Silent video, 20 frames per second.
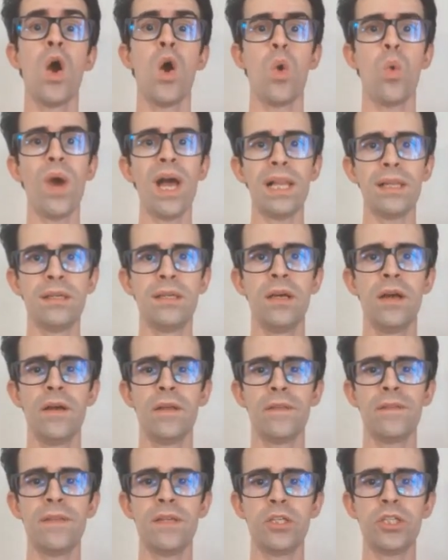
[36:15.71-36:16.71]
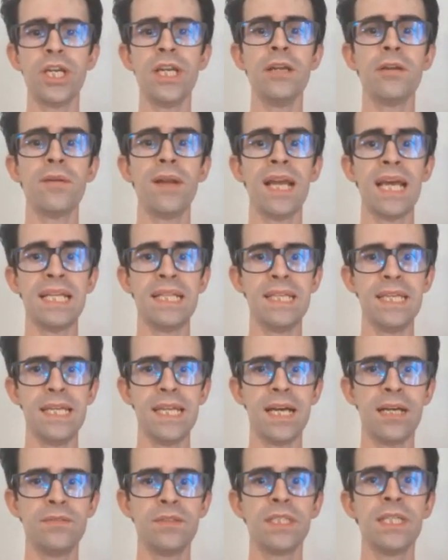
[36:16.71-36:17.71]
Well, the general
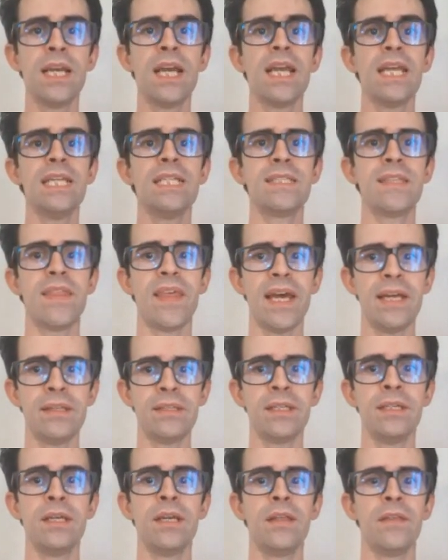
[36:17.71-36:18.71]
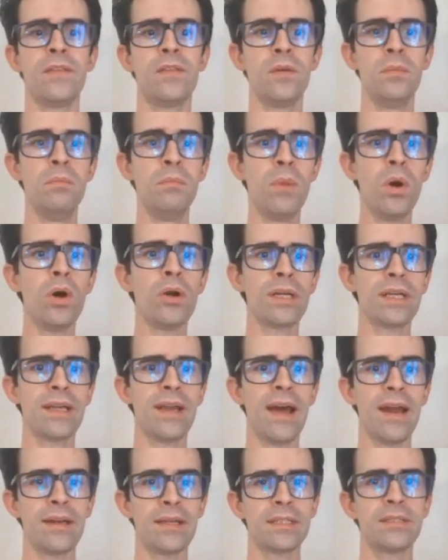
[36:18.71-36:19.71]
idea is that the more
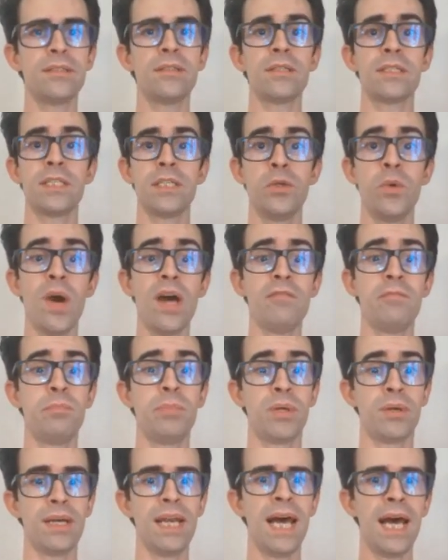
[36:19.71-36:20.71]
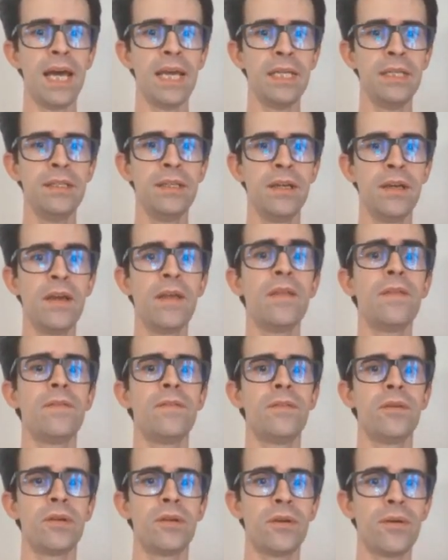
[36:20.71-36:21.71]
characters you have per line,
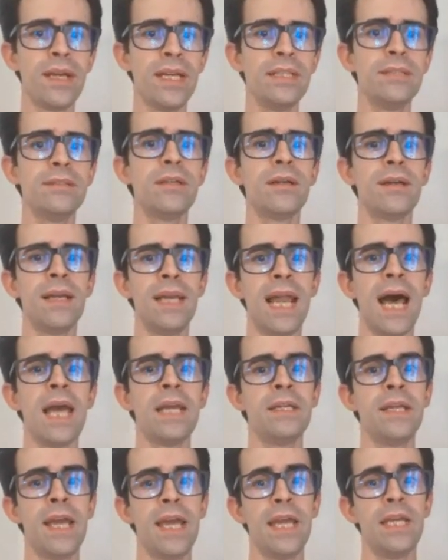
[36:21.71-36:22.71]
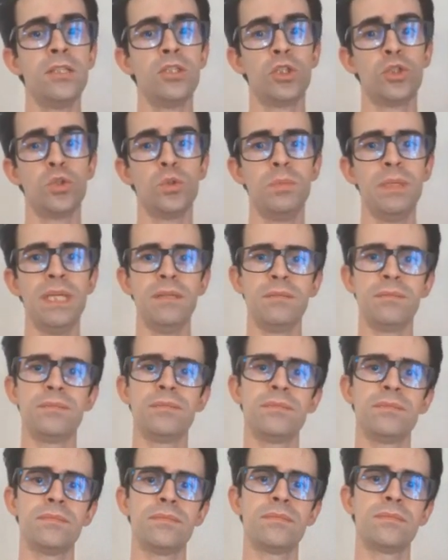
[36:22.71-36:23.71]
the greater line height should be.
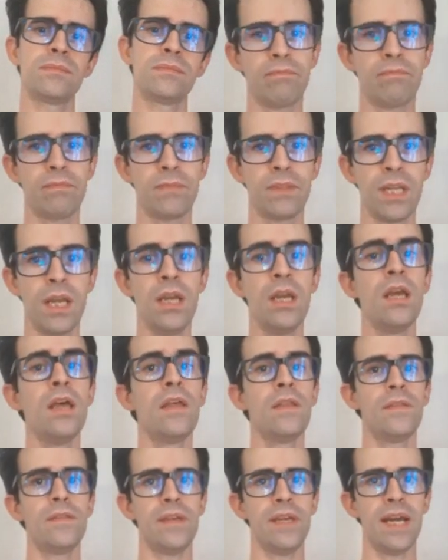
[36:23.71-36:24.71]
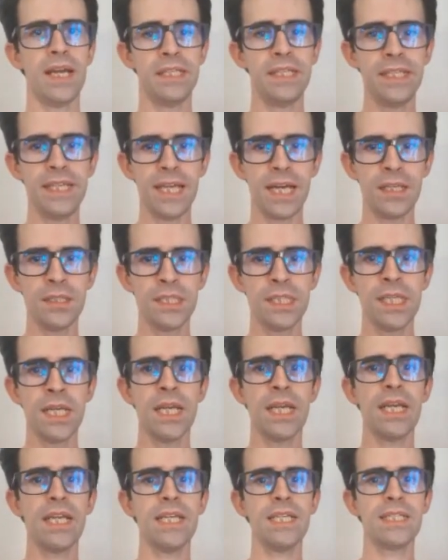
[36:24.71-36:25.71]
The idea
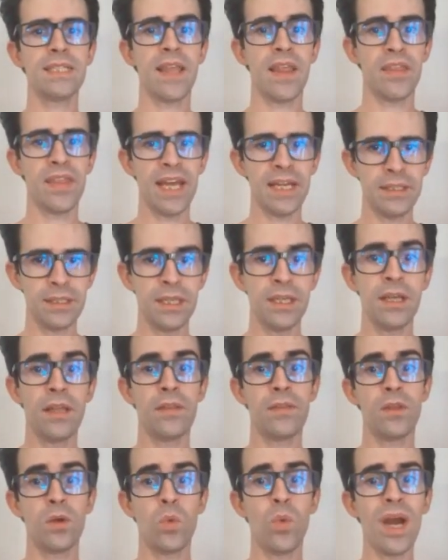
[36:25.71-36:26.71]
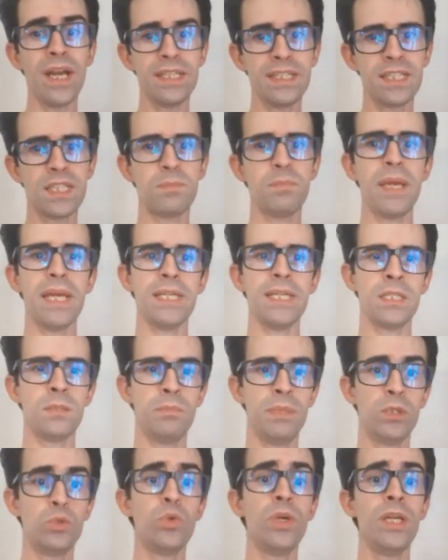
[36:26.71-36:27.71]
is that the white space
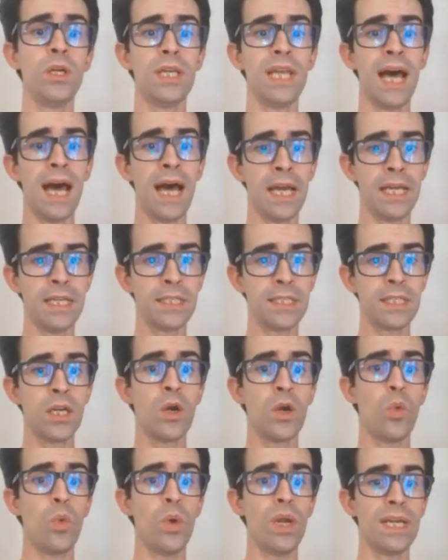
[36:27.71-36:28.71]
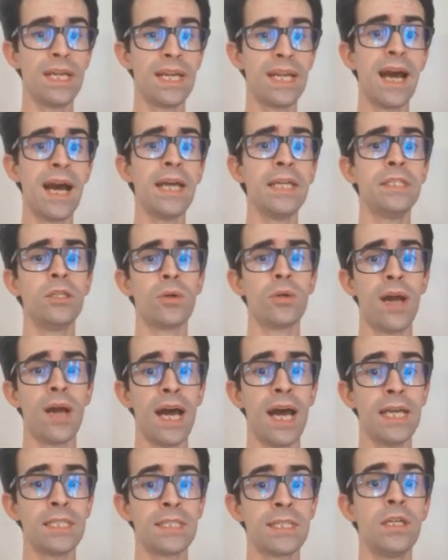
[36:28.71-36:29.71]
between lines will guide your
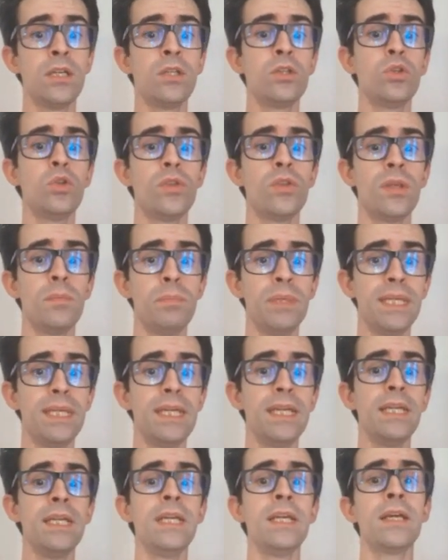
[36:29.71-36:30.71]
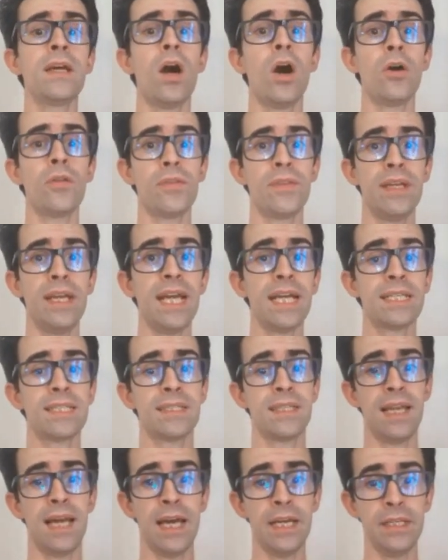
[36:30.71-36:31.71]
eyes to the beginning of the
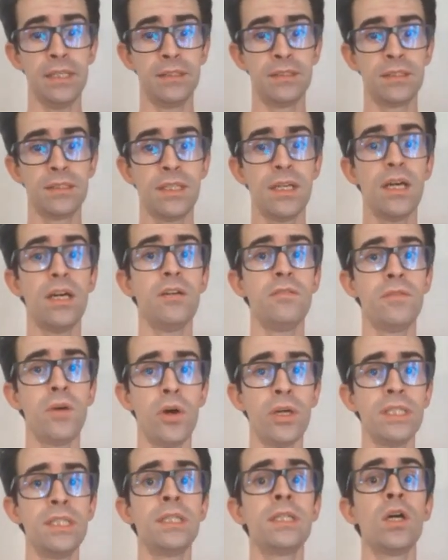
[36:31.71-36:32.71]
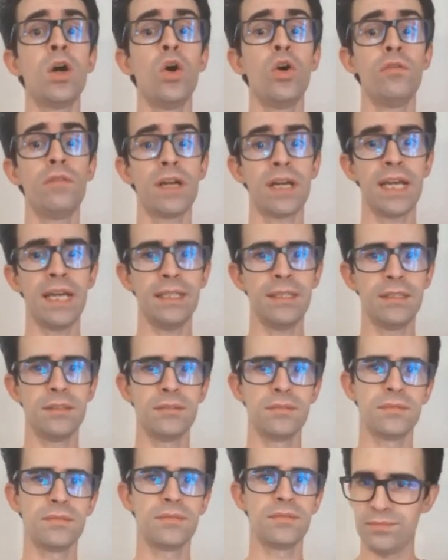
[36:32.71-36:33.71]
next line, avoiding overhead.
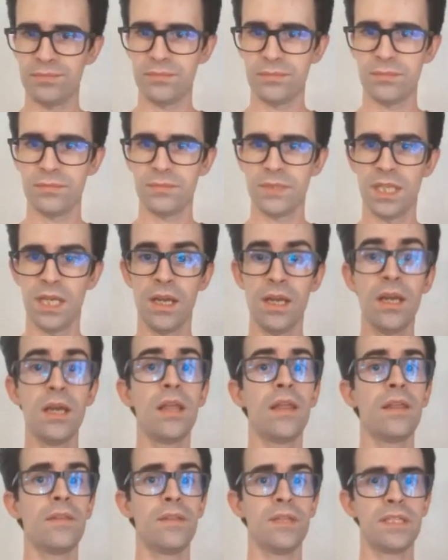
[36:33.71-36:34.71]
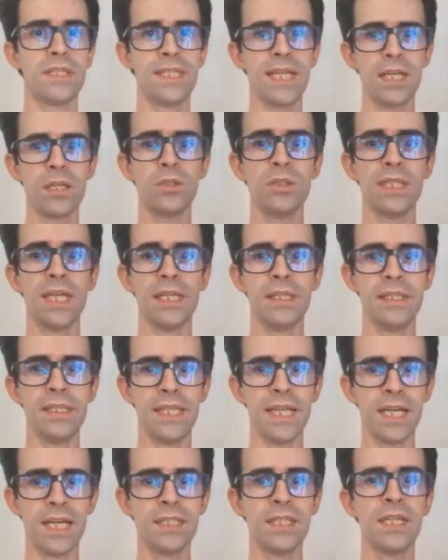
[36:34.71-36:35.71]
The second
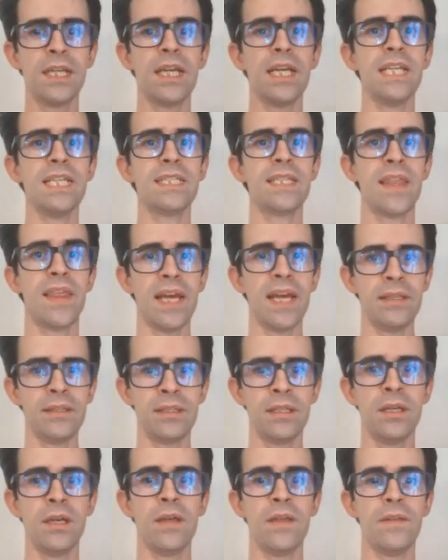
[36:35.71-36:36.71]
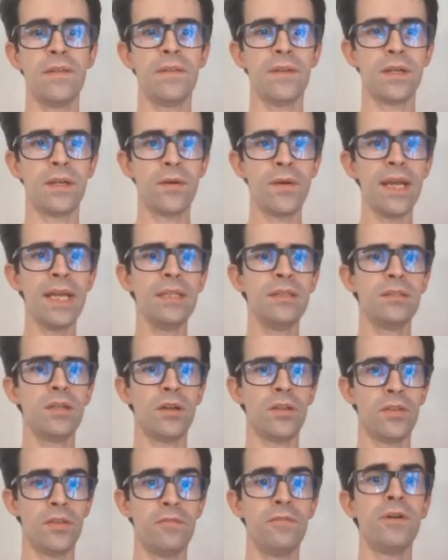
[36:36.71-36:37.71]
idea is that the
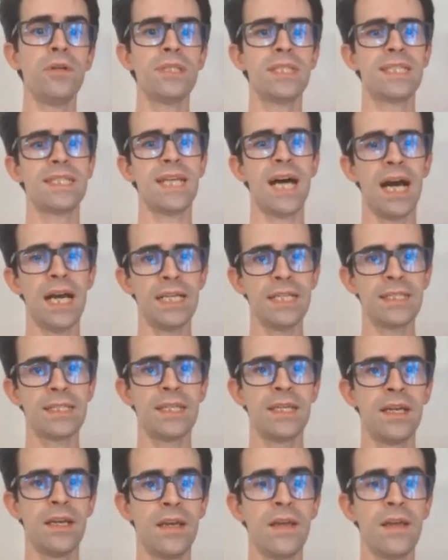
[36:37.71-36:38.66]
greater the font size,